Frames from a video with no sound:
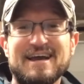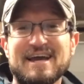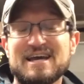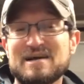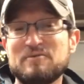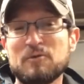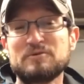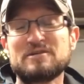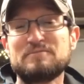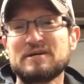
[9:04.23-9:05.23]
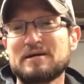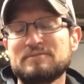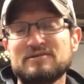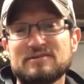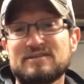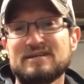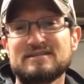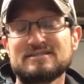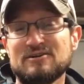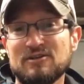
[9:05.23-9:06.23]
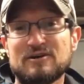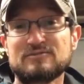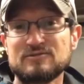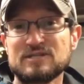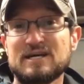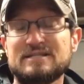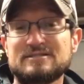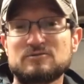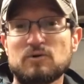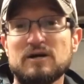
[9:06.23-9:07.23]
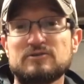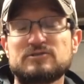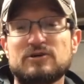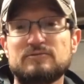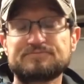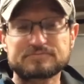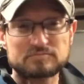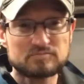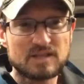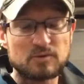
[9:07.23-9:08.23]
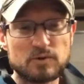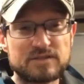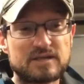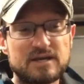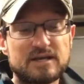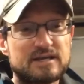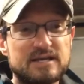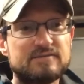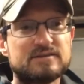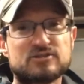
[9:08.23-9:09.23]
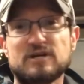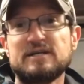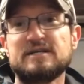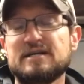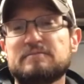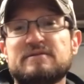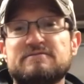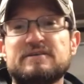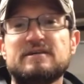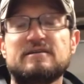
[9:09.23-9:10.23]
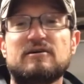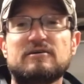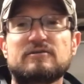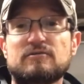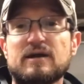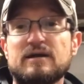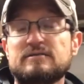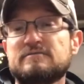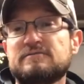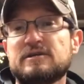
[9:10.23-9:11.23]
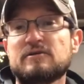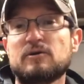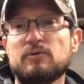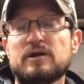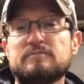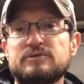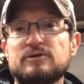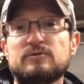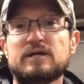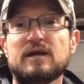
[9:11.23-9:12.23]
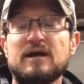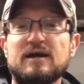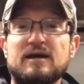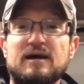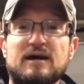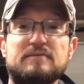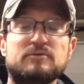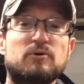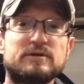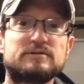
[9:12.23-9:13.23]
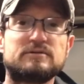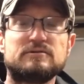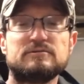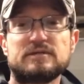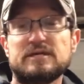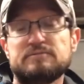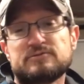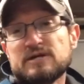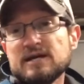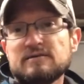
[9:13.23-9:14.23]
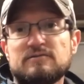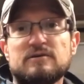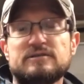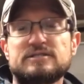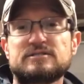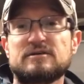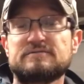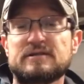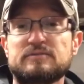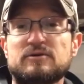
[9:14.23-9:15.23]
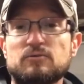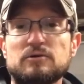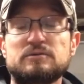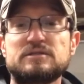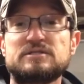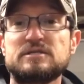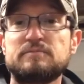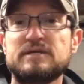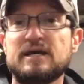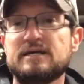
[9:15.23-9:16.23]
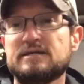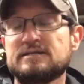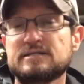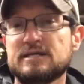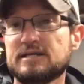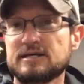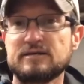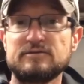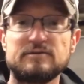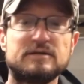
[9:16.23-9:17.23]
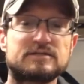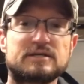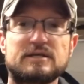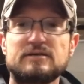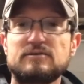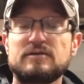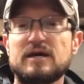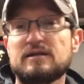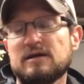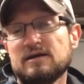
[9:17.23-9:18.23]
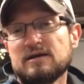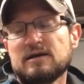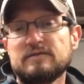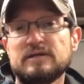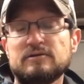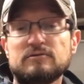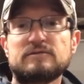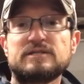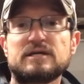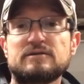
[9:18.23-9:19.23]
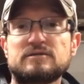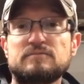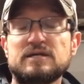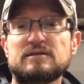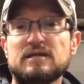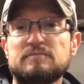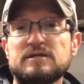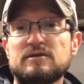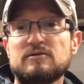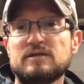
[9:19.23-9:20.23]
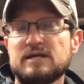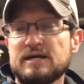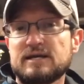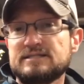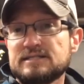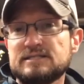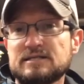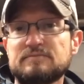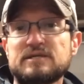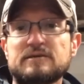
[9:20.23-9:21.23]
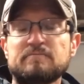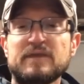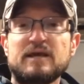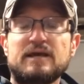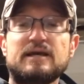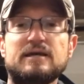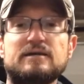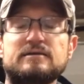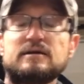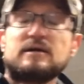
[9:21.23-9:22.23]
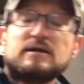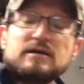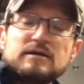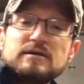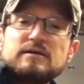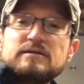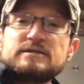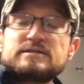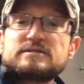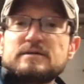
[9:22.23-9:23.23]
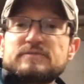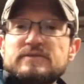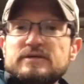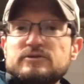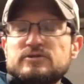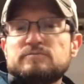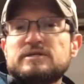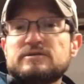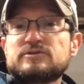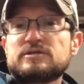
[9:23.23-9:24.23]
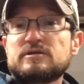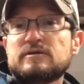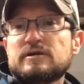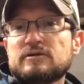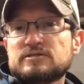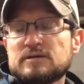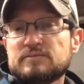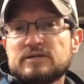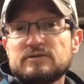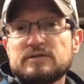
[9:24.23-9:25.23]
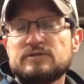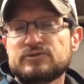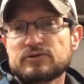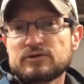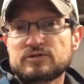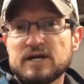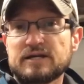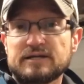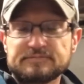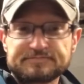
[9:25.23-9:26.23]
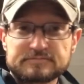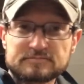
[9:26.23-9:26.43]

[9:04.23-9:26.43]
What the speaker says: And I'm hoping to pick up other things along those lines as well. So with even trying to get my feet on the ground and figure out what I'm doing, I'm going to keep track of all this stuff, and I'm going to work with the CPA and say, can I do this? Can I do that? And then he'll reach out to me and let me know that, hey, I see something, and this is something that you should be considering, or something that you need to start tracking.